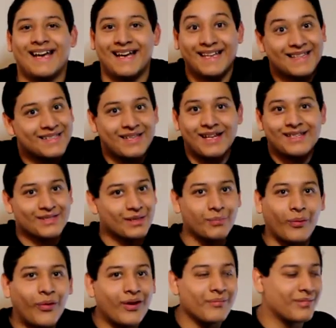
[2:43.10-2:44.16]
that's, that's the
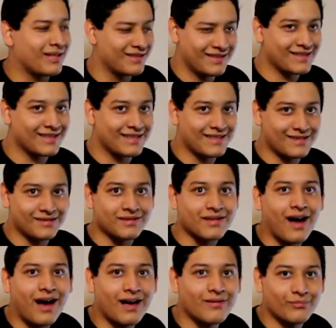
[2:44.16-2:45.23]
point because it's
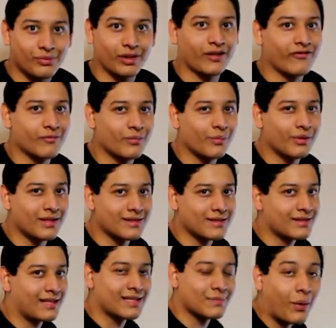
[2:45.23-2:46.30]
not believable because
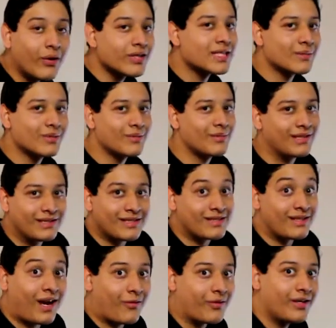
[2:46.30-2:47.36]
it's not supposed to be because it's
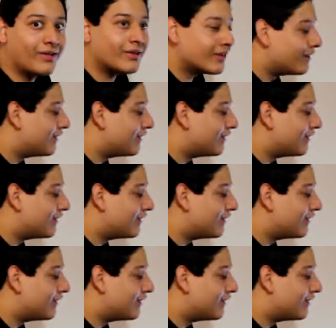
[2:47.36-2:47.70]
not real.